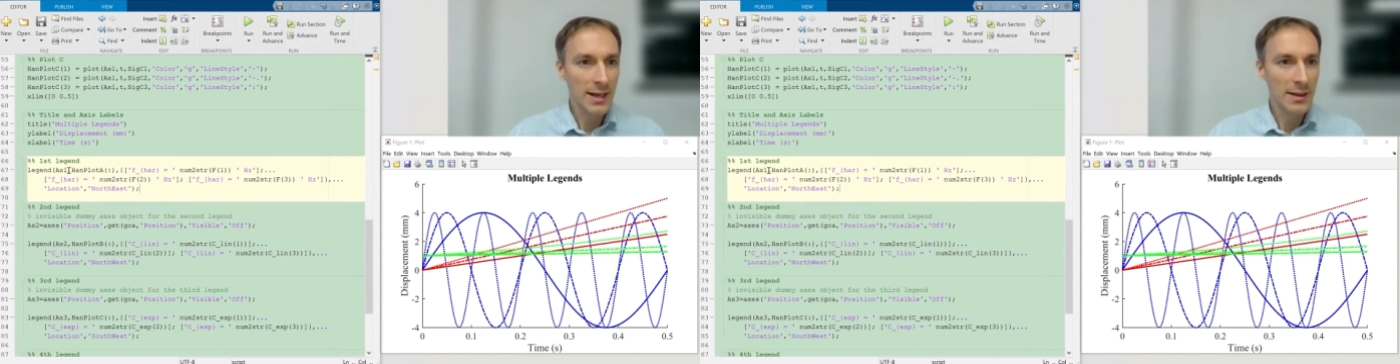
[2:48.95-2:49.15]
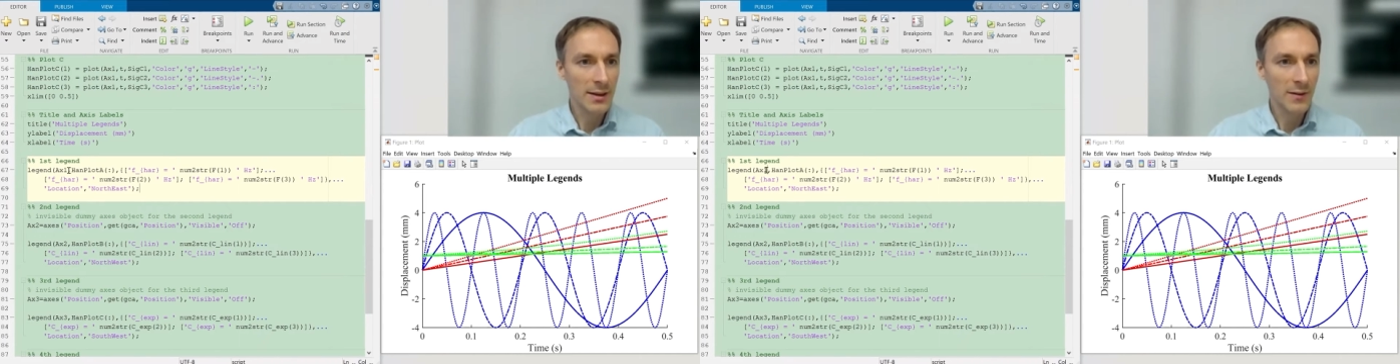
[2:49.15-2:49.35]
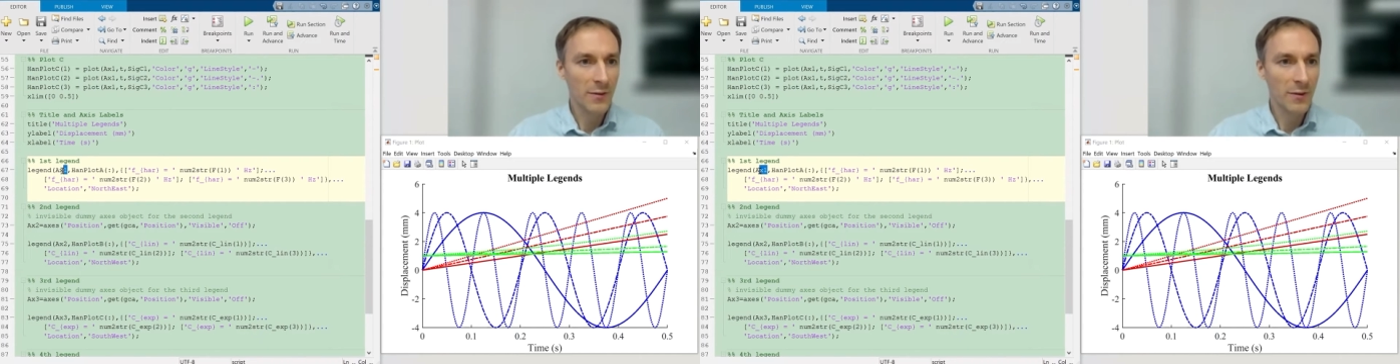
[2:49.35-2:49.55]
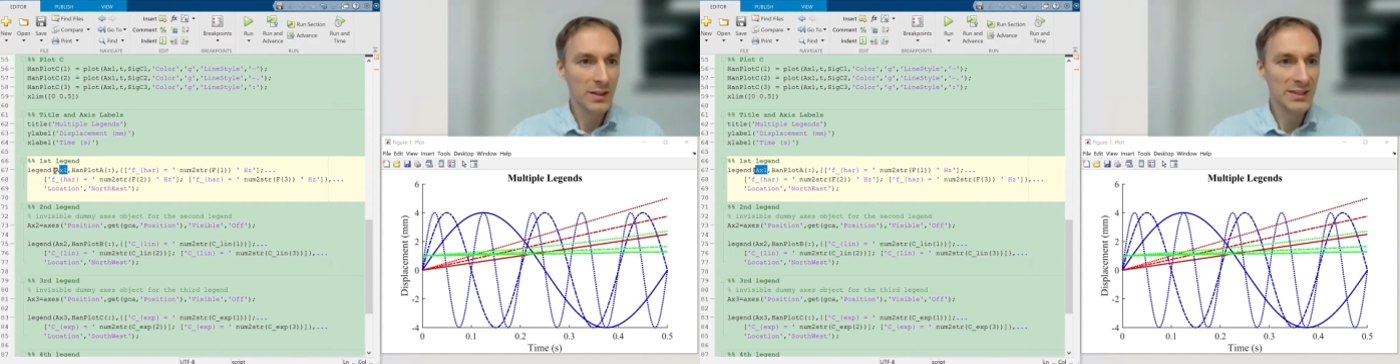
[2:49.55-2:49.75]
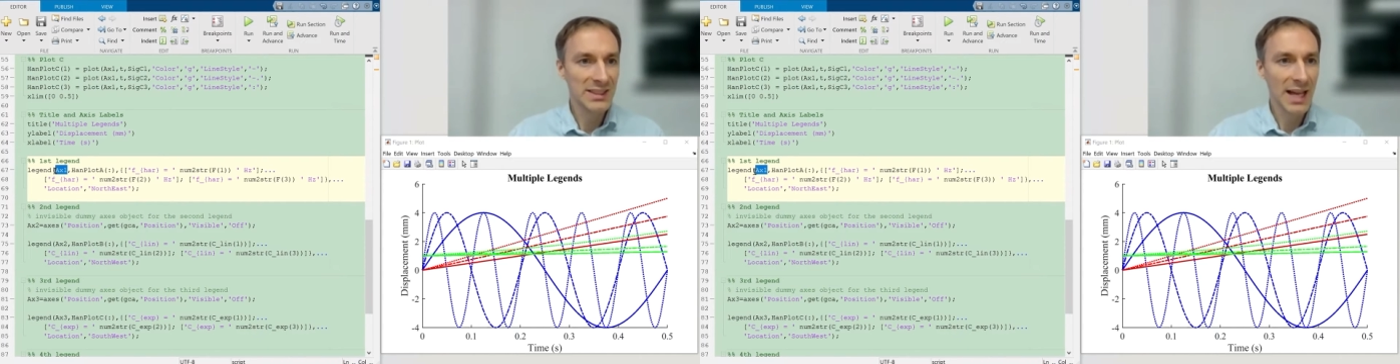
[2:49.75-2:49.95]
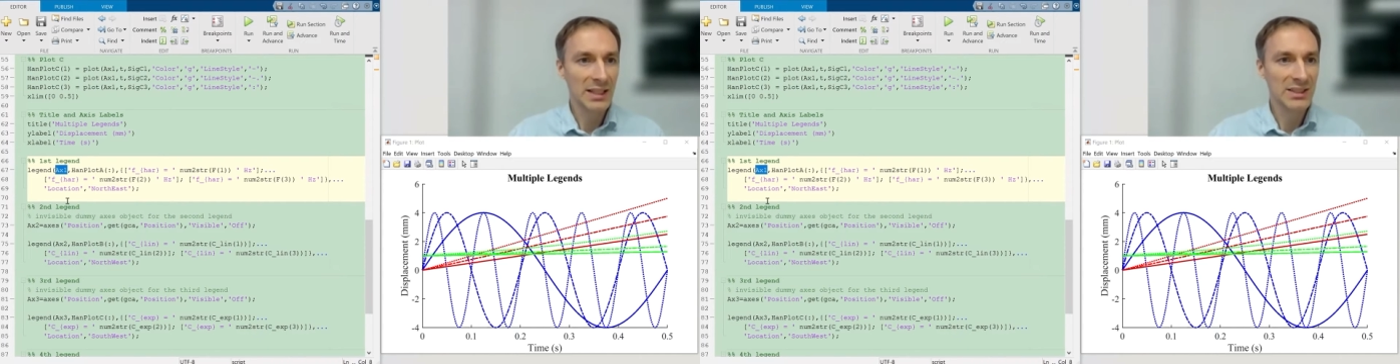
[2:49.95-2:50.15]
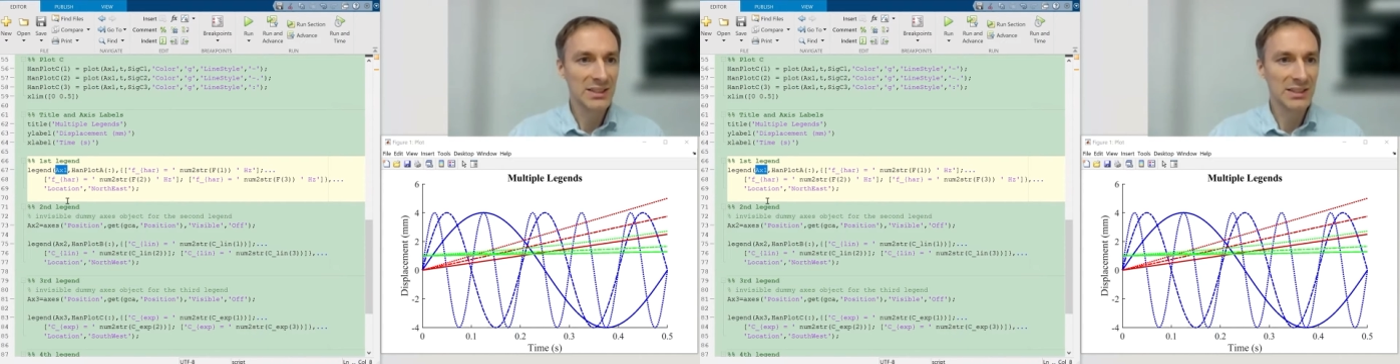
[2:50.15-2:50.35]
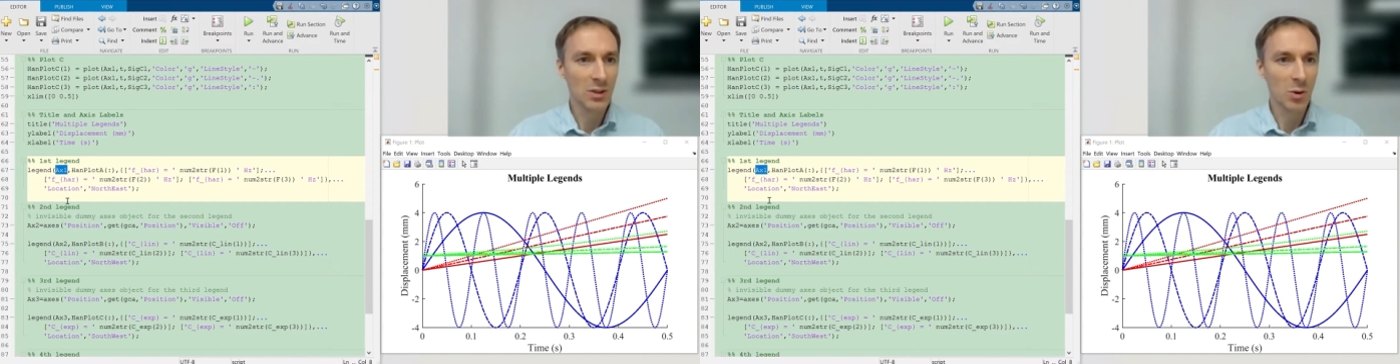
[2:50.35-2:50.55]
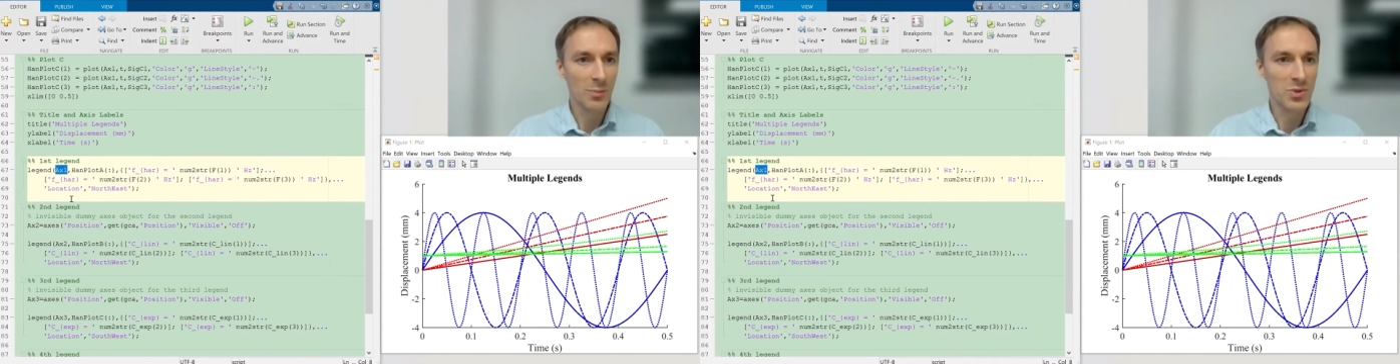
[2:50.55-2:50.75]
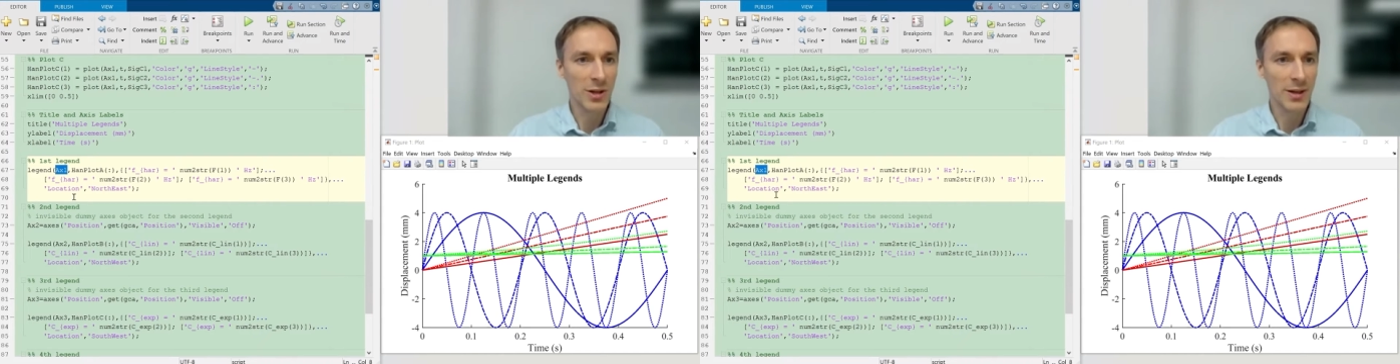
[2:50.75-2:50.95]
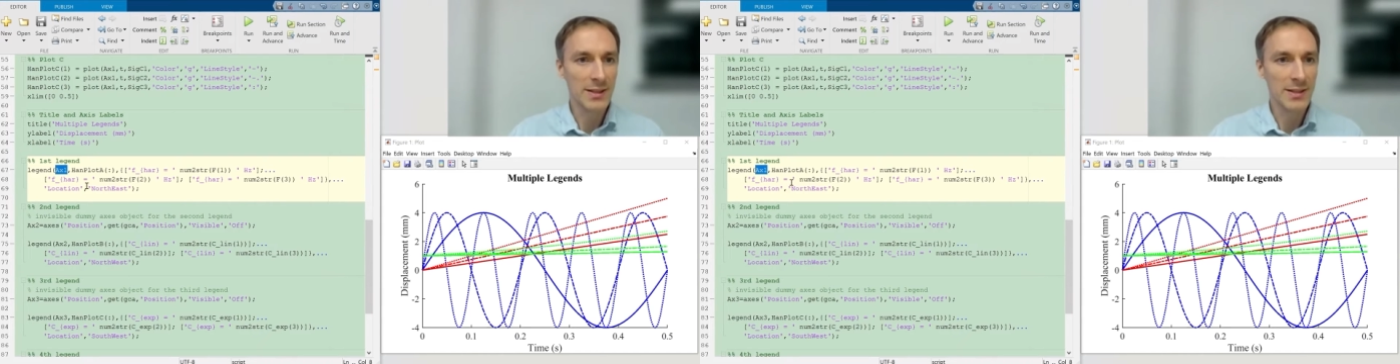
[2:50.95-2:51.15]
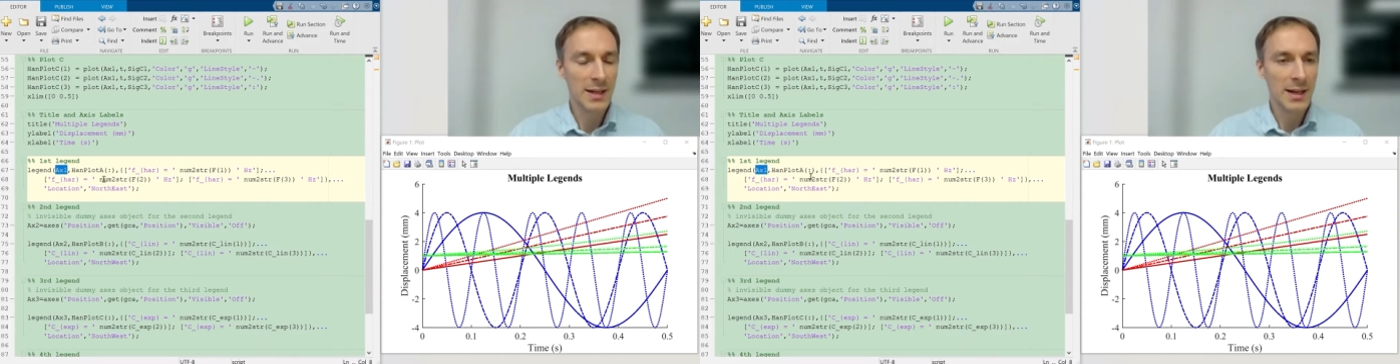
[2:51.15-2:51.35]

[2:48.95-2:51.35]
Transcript: in the first axis object,